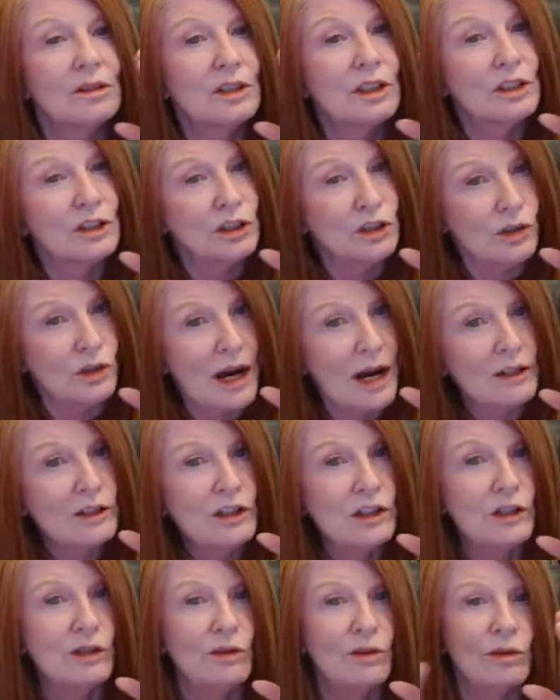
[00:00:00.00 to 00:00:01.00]

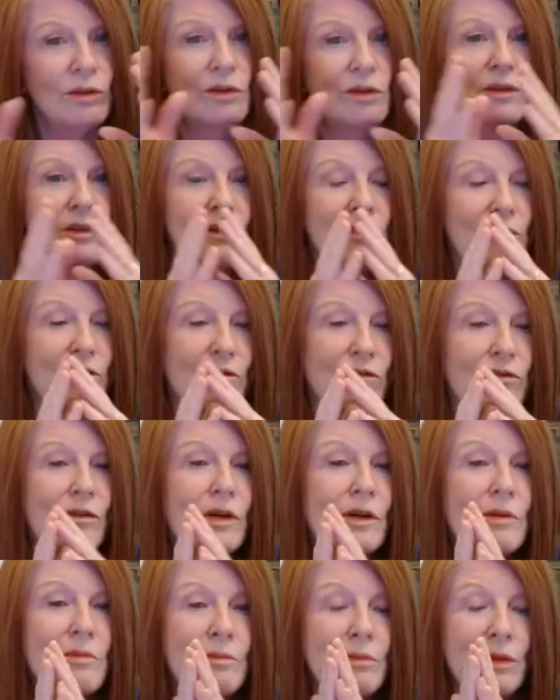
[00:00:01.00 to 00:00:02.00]
distract you
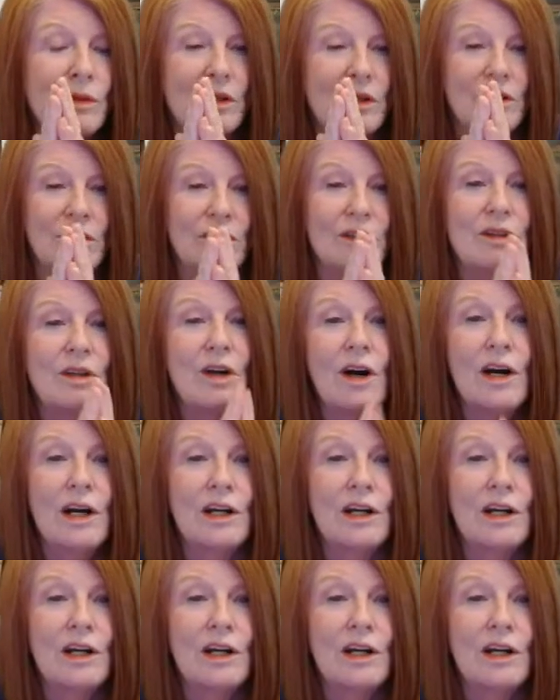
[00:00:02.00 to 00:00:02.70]
from the